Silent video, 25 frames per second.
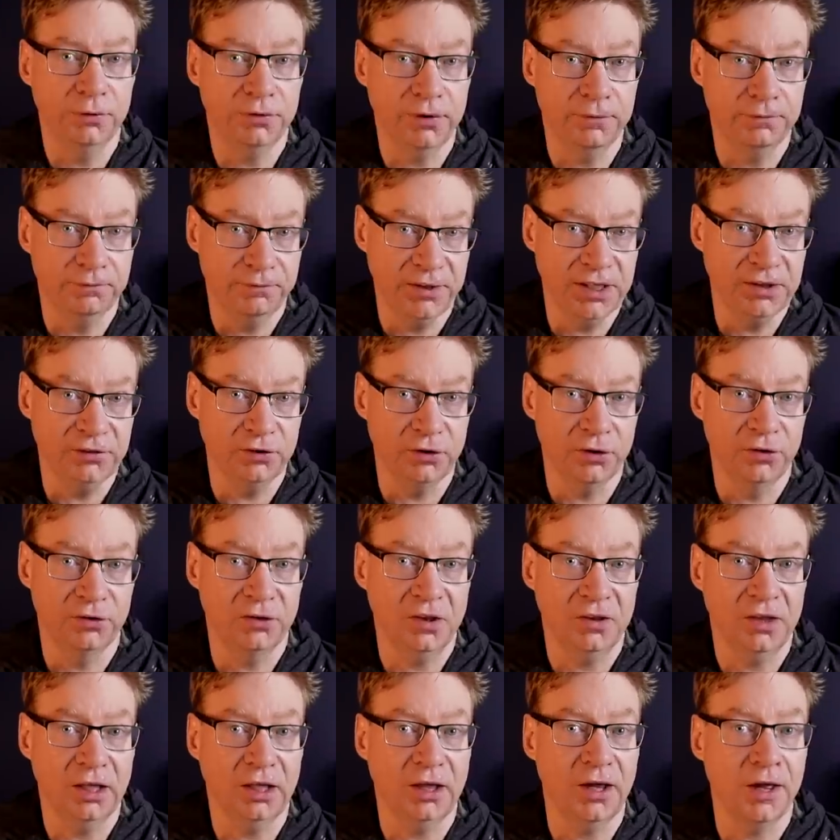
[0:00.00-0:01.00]
with the features
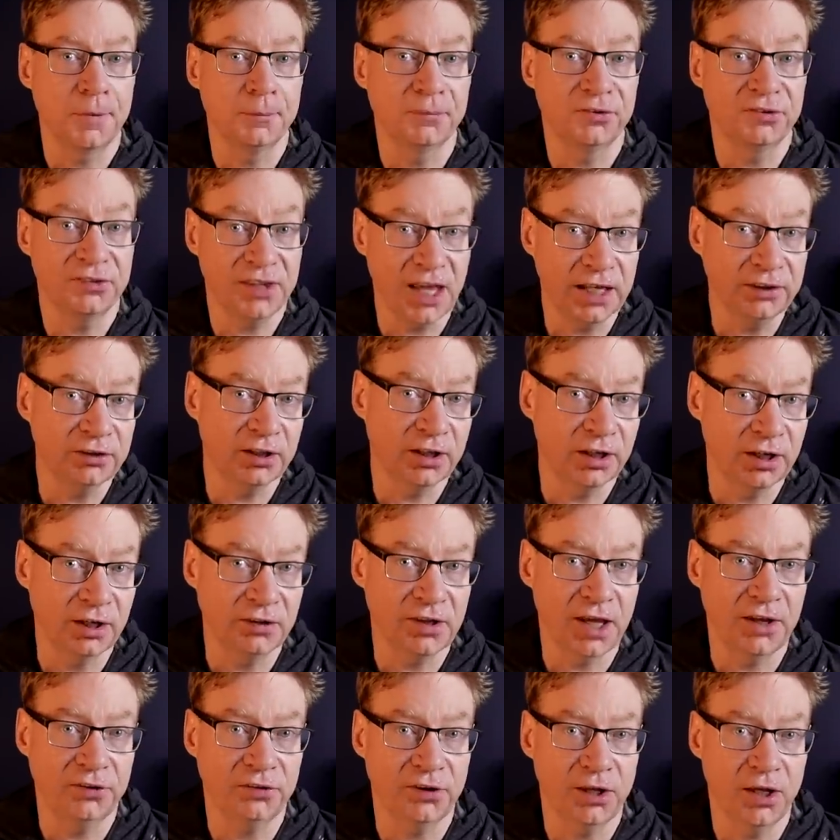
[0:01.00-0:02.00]
that come standard in a
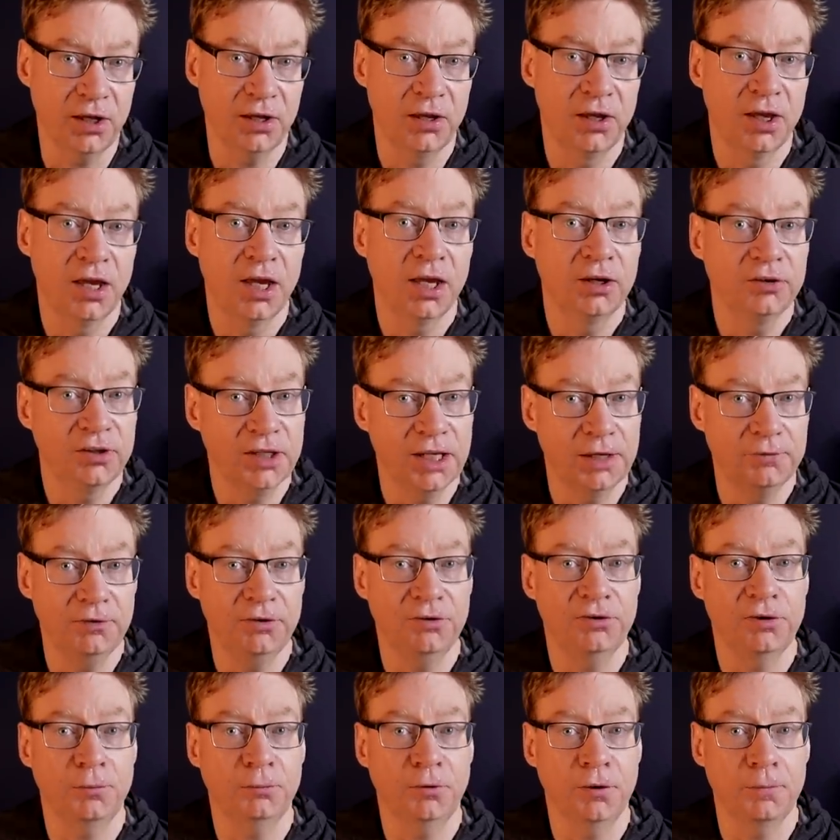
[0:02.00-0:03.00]
Tesla to give us
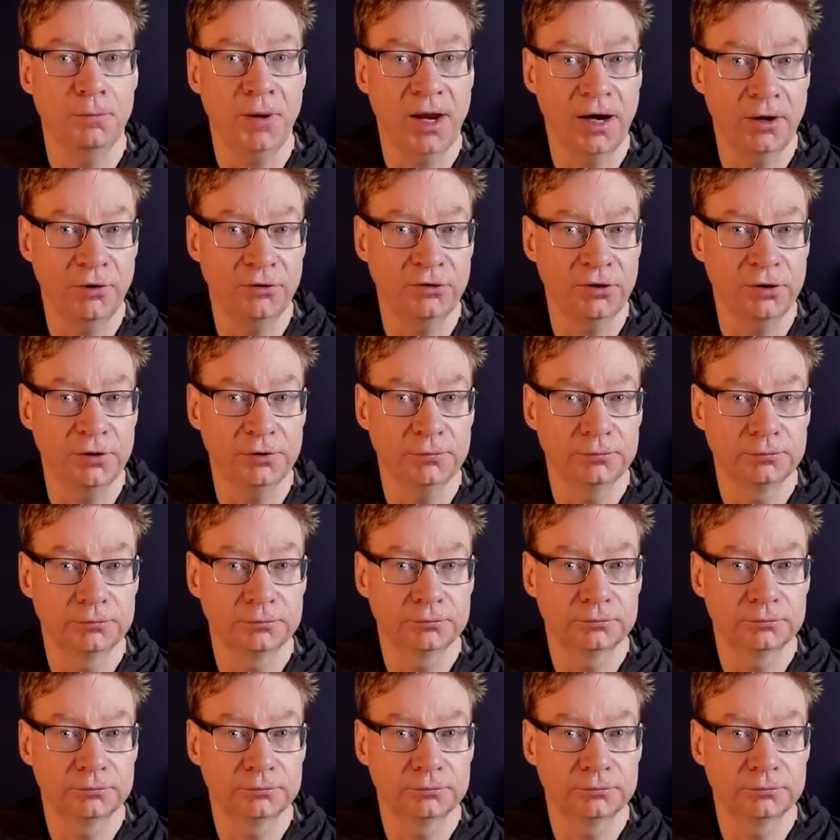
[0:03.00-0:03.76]
some comparison.